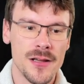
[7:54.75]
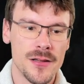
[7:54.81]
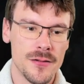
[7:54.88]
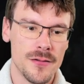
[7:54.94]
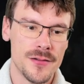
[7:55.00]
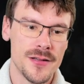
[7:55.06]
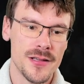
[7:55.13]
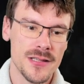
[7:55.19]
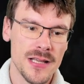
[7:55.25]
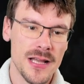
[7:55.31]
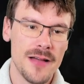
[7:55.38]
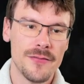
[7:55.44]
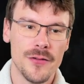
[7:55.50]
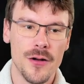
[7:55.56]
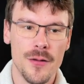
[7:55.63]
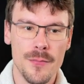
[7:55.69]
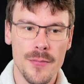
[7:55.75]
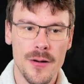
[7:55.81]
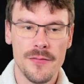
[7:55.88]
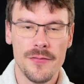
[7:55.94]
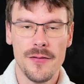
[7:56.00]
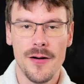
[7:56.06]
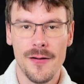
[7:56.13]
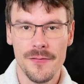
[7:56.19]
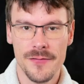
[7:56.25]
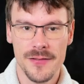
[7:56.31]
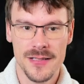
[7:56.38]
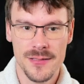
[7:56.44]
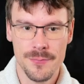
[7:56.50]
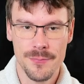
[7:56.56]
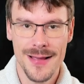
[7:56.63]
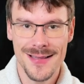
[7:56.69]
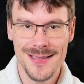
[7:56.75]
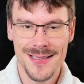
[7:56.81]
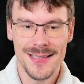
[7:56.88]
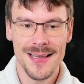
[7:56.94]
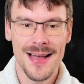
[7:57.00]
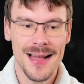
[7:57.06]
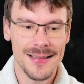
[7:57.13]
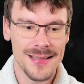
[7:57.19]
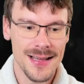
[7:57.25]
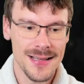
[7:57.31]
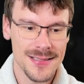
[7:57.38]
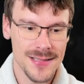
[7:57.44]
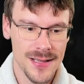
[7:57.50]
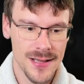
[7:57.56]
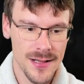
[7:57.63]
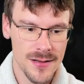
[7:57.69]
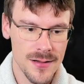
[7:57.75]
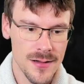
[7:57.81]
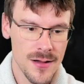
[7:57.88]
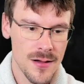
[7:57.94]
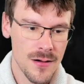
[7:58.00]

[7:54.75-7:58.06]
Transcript: you'll just have a buff of its basic attacks, and